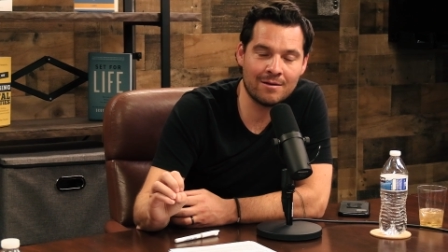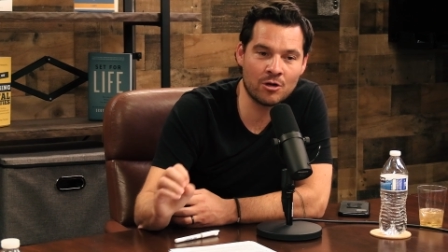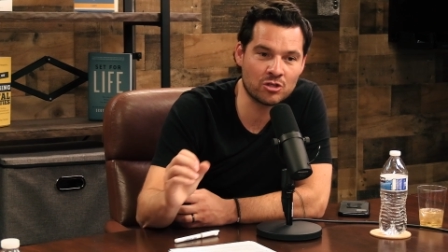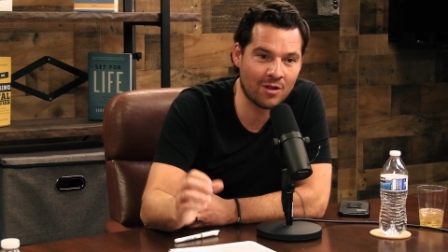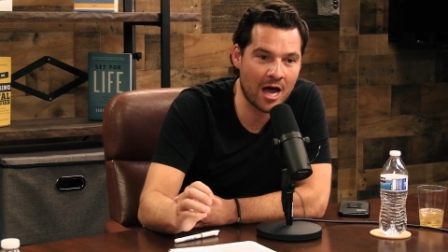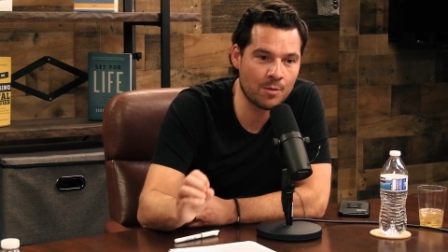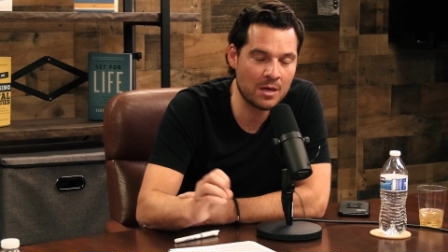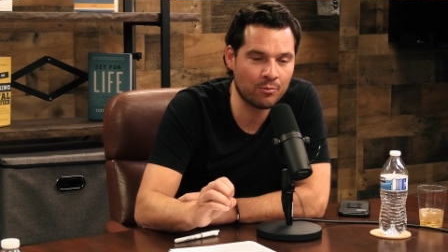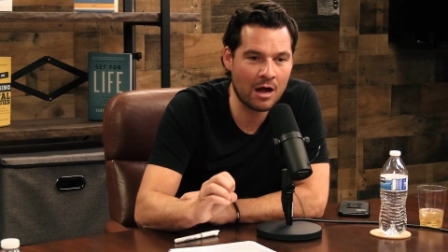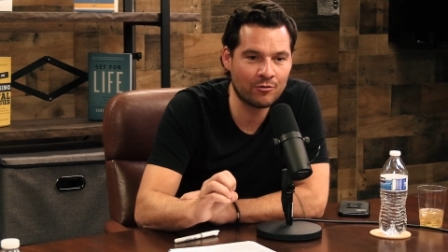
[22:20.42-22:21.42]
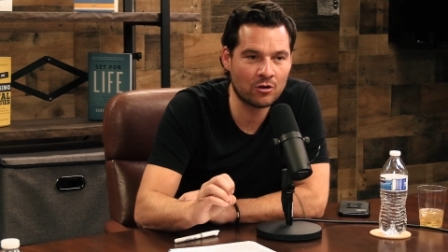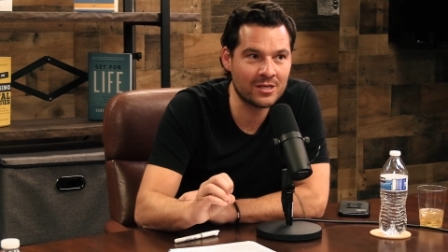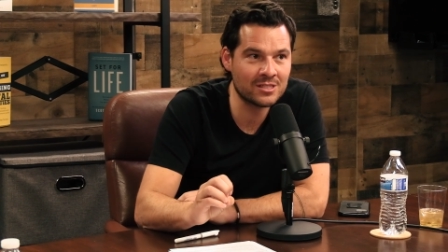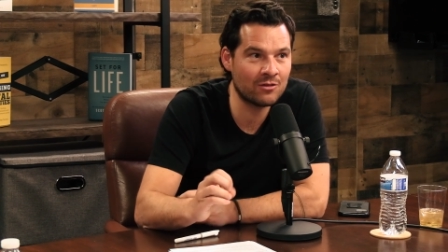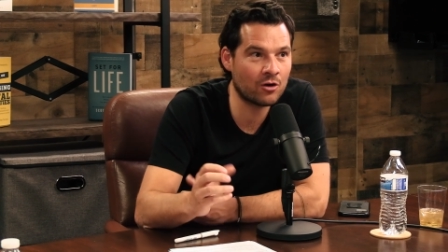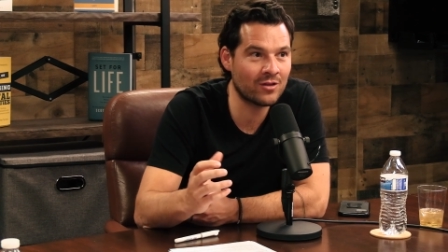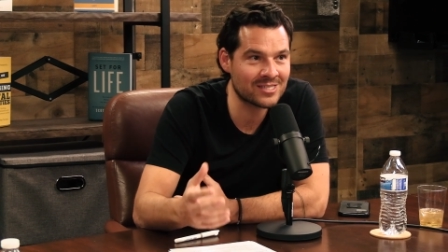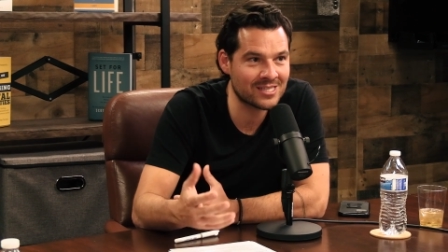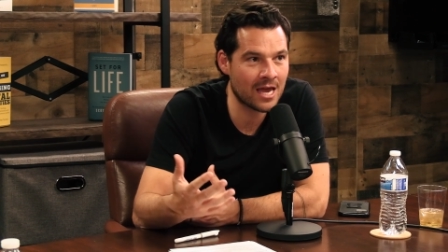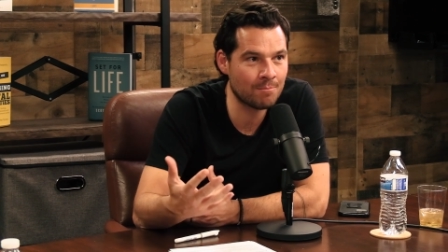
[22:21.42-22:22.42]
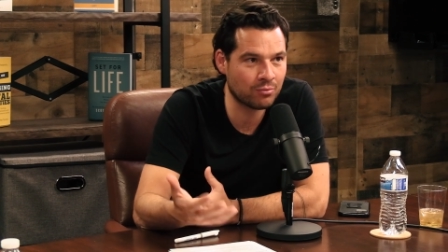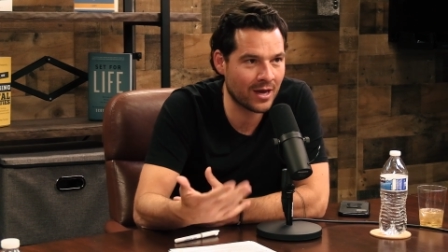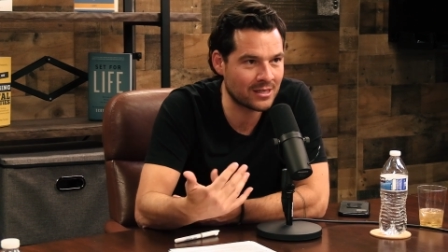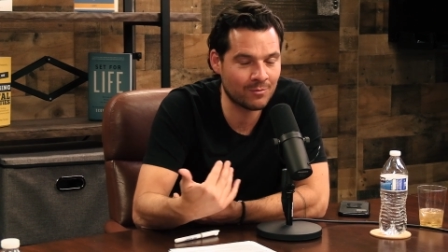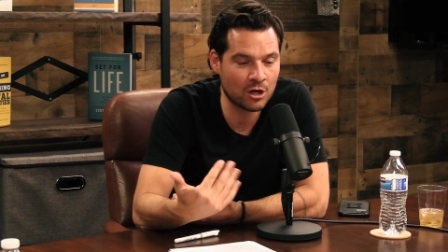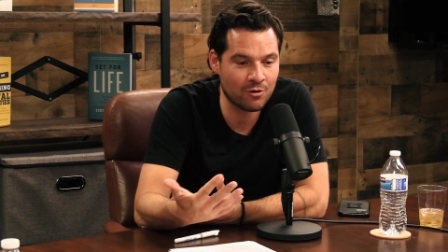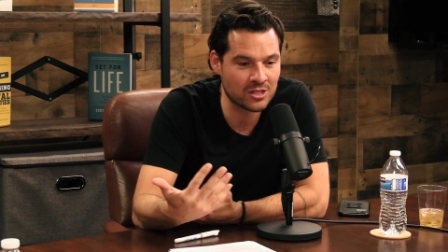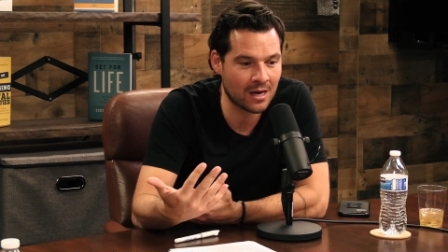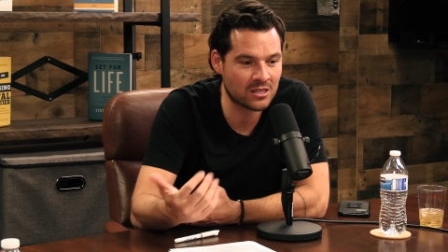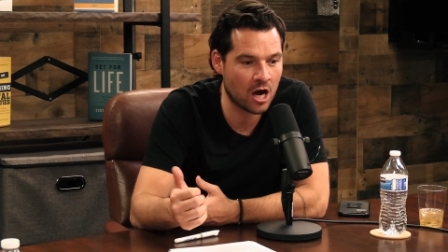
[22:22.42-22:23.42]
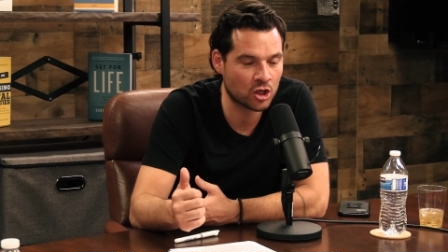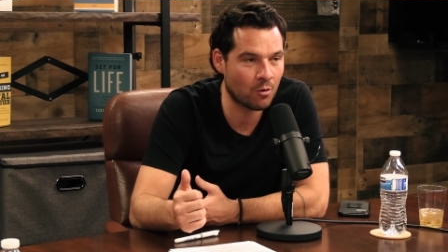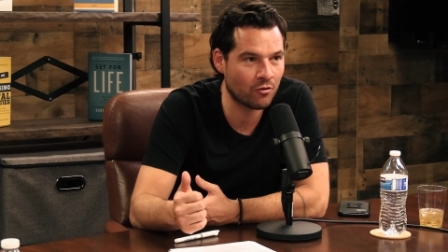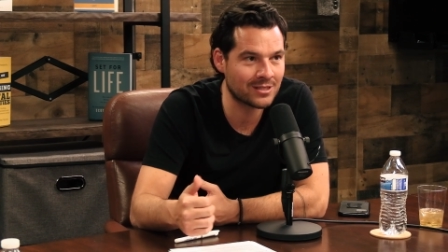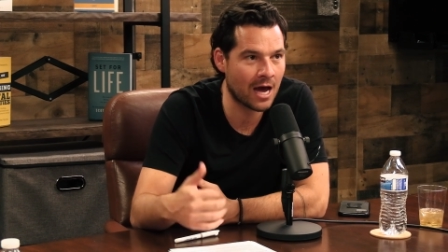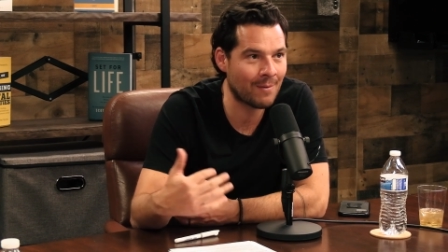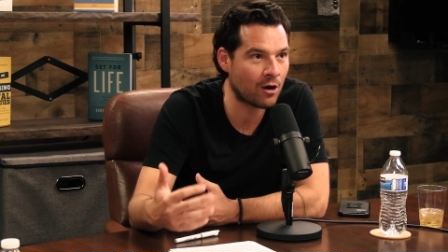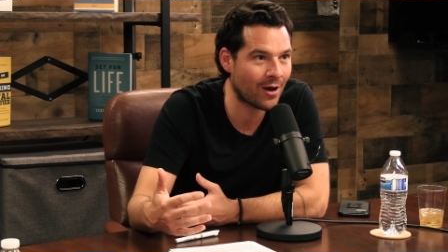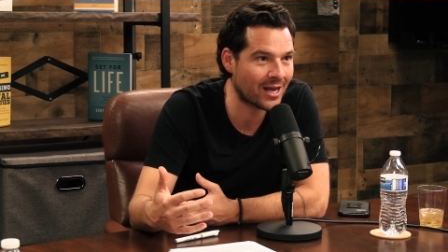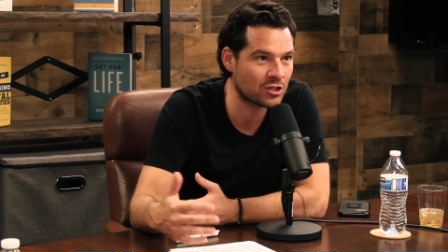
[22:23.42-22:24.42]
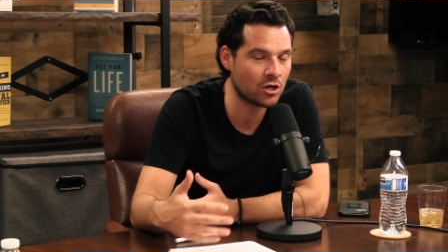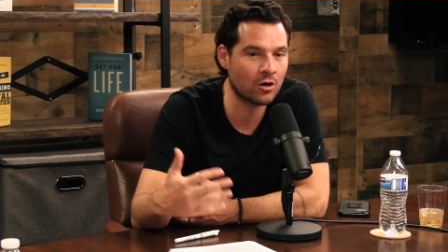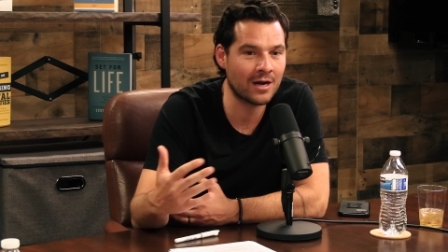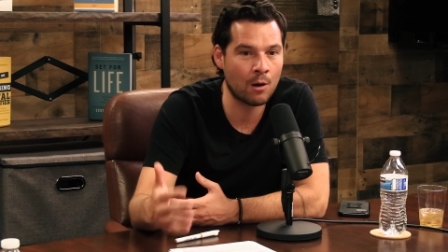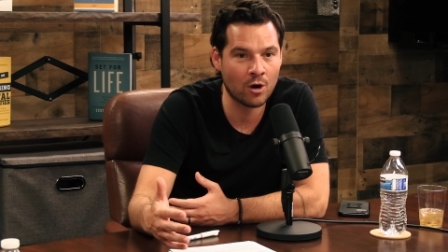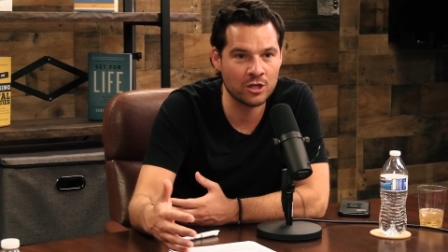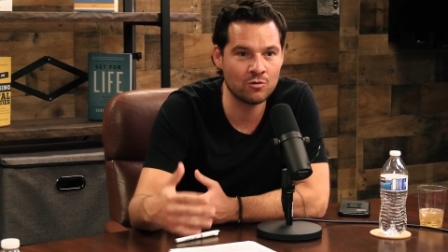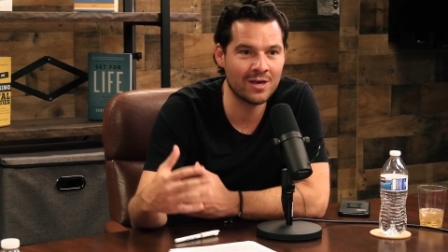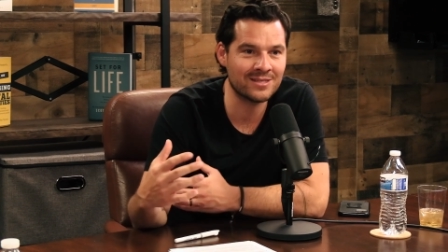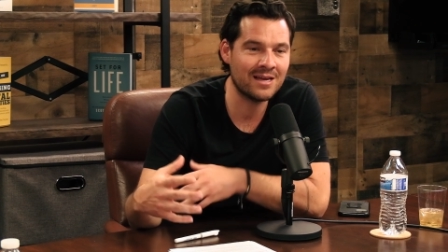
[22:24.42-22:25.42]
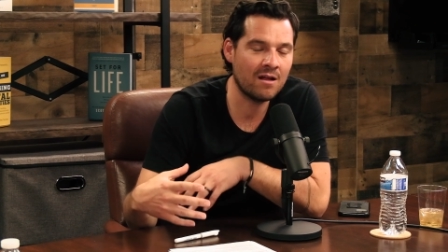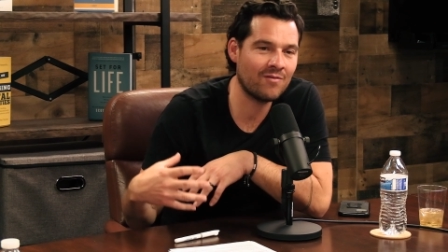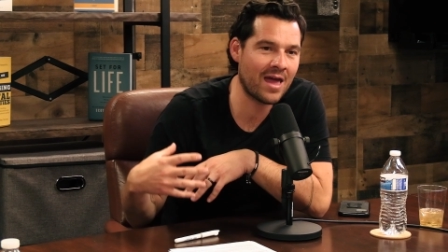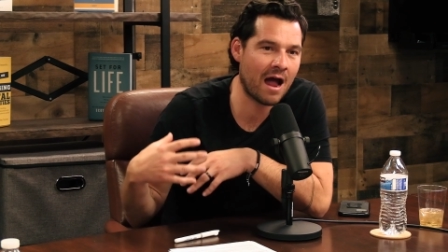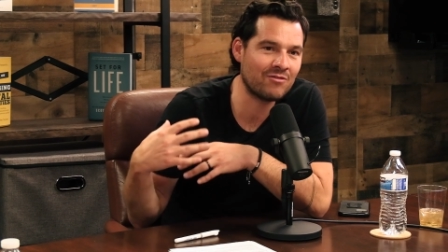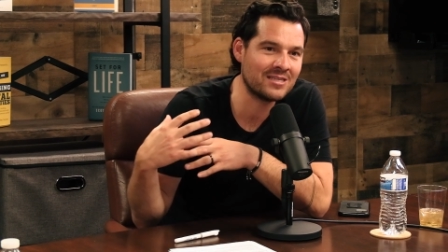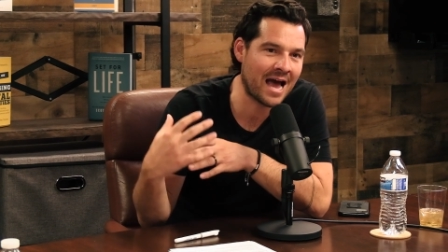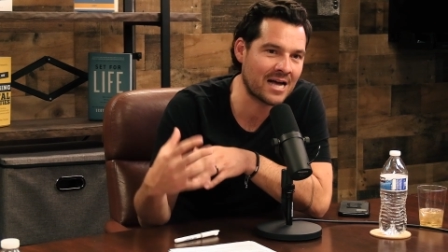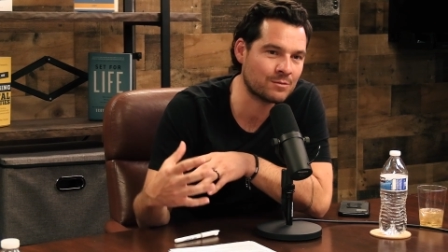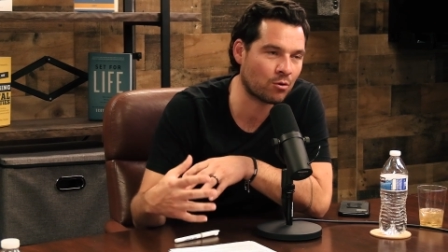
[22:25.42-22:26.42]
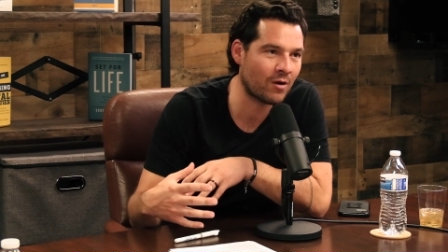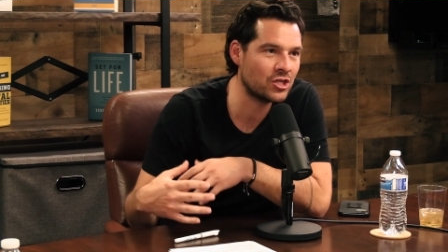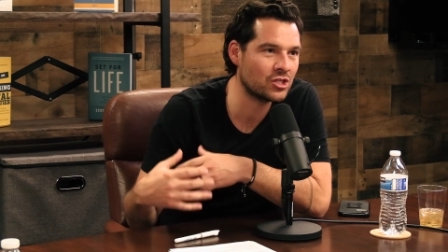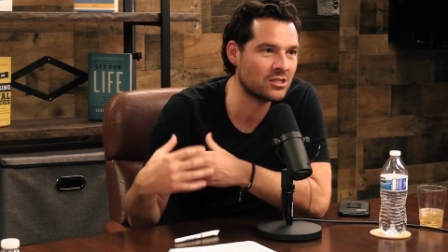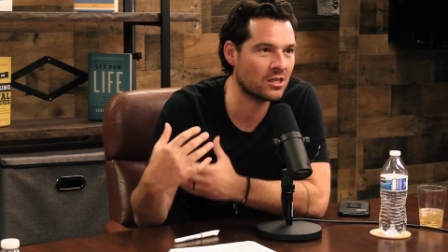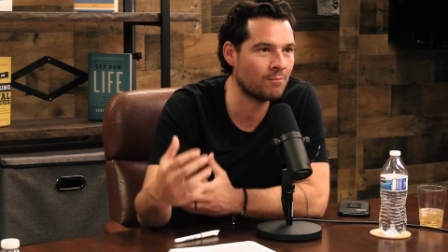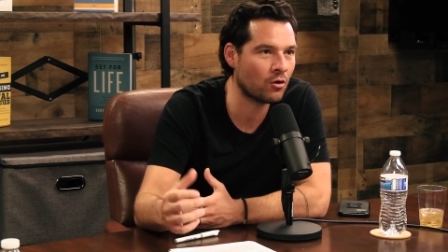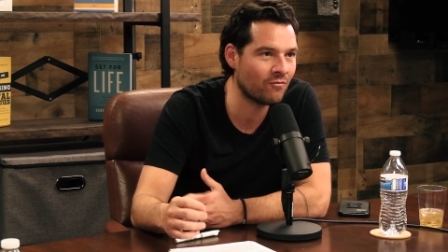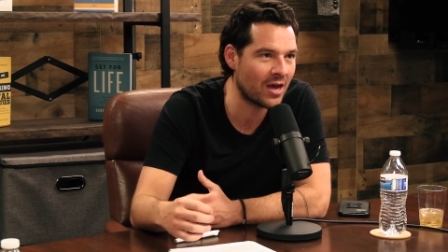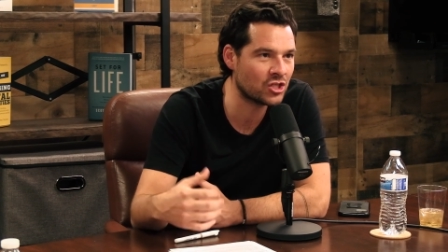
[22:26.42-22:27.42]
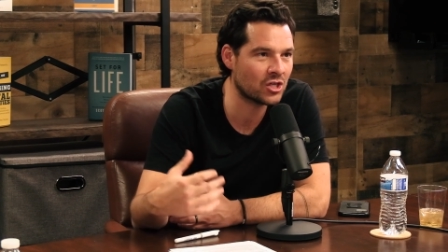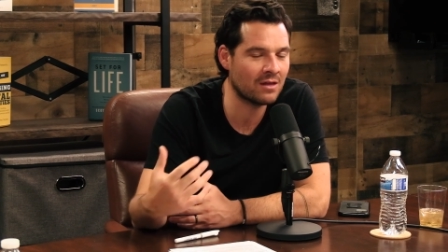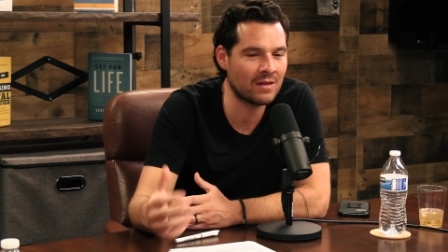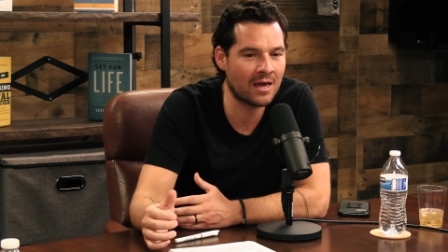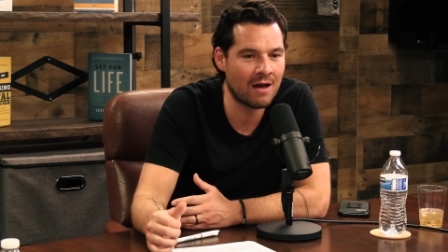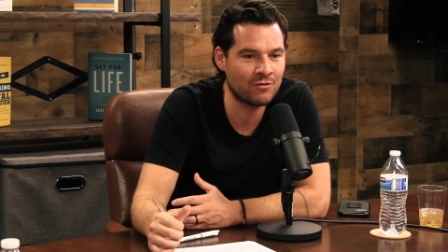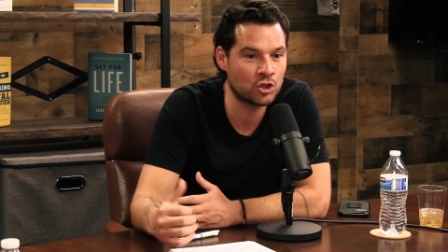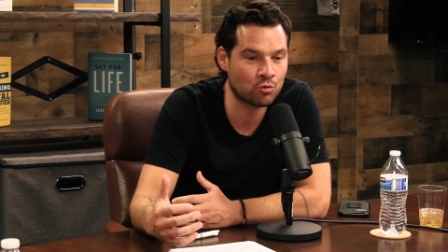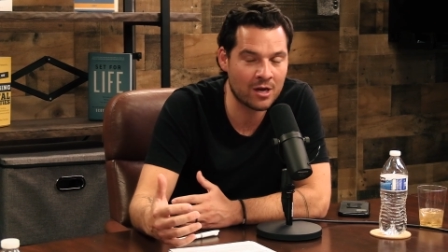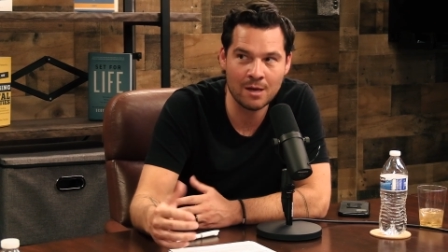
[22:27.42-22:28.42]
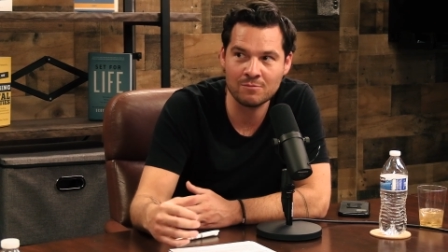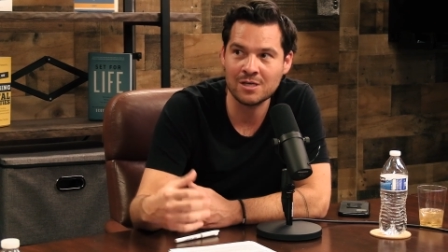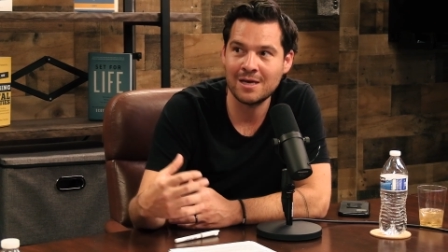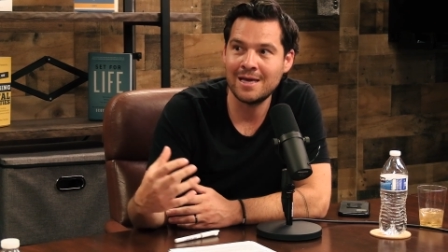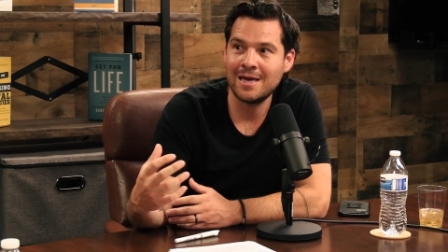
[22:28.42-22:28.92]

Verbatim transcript: there's a lot of people out there listening. They're in the same place. I mean, Chris and I talk to them all the time. How do I get started? I want to do this. They have these aspirations and the motivation, and they have the dreams,